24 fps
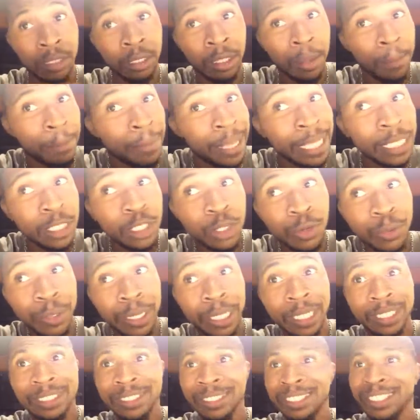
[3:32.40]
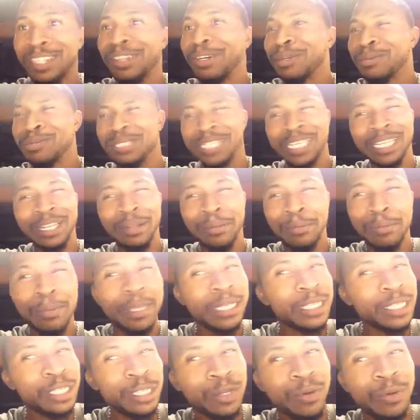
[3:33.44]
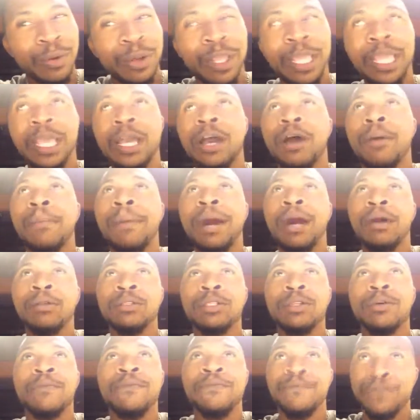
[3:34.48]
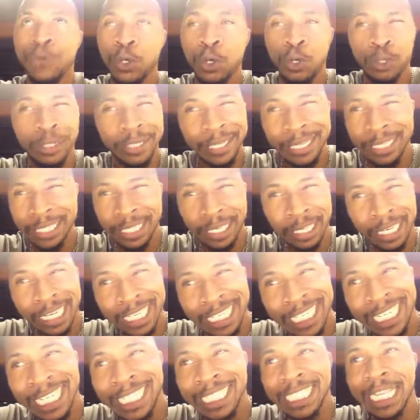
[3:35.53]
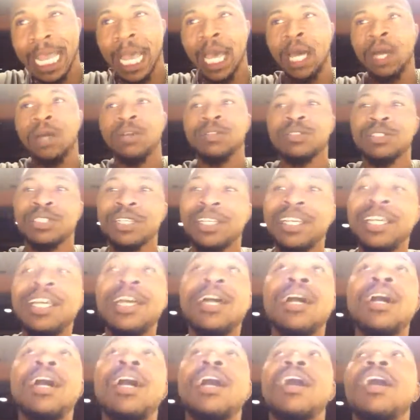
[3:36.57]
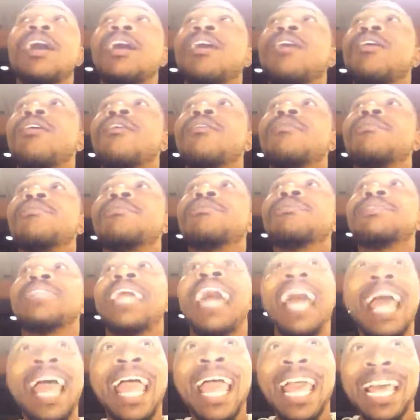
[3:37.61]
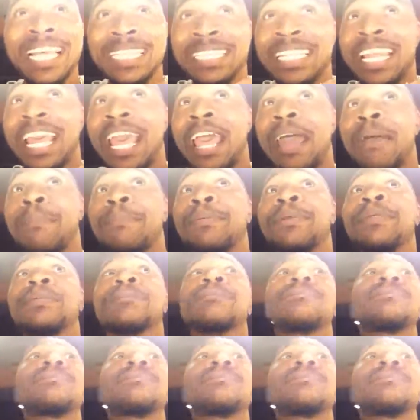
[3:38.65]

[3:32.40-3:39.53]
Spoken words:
the mystery, you know what I'm saying? The mystery about the fullness of the Gentiles. That has to happen.